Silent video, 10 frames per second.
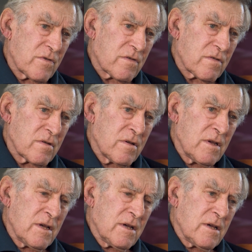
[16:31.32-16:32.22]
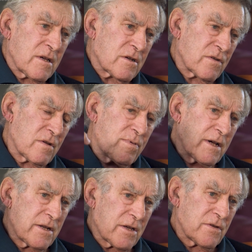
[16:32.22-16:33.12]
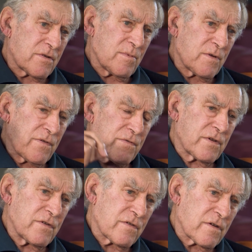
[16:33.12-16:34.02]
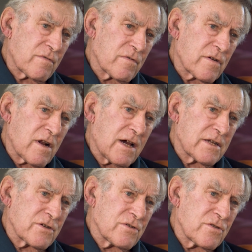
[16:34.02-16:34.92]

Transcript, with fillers: was, because I'd played against him in fifty-six, was Klaassen.